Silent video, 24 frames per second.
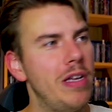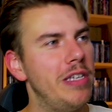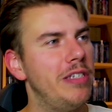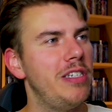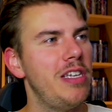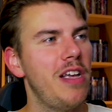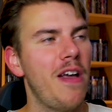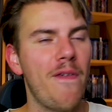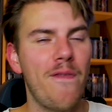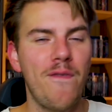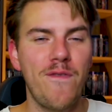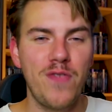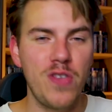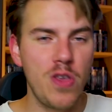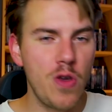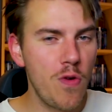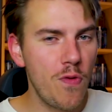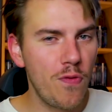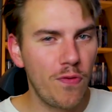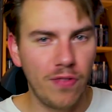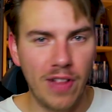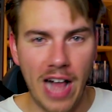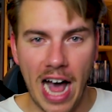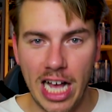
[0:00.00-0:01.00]
We see a
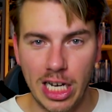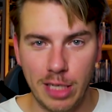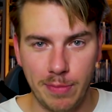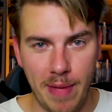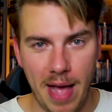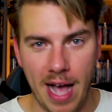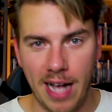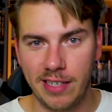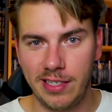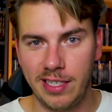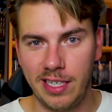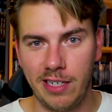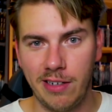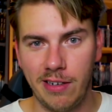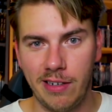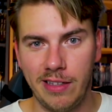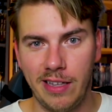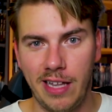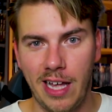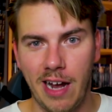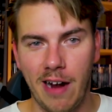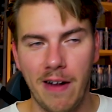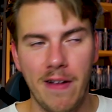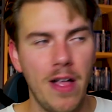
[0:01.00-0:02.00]
few flashbacks here
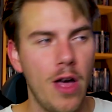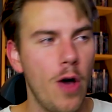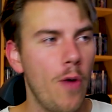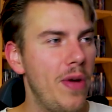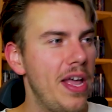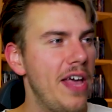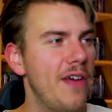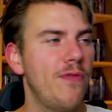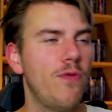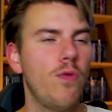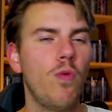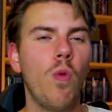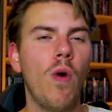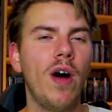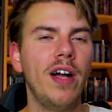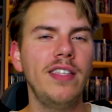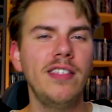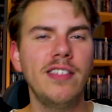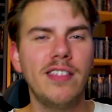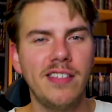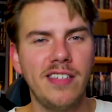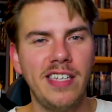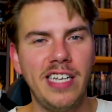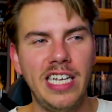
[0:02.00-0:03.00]
and there. We have
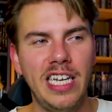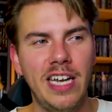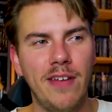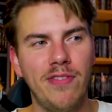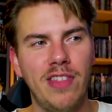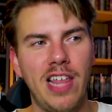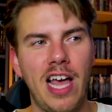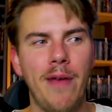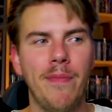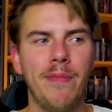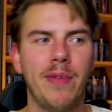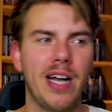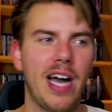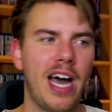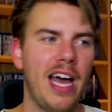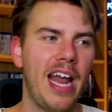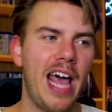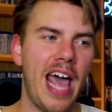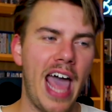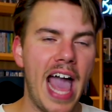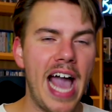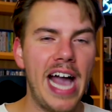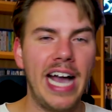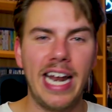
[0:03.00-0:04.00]
one scene of them kind
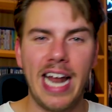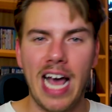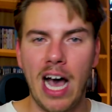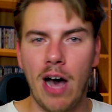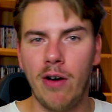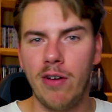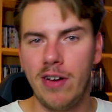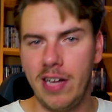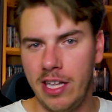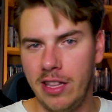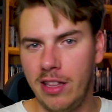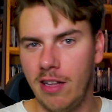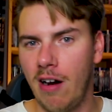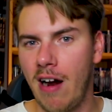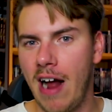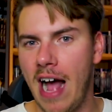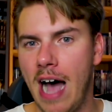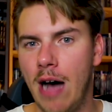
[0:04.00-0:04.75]
of hanging out in their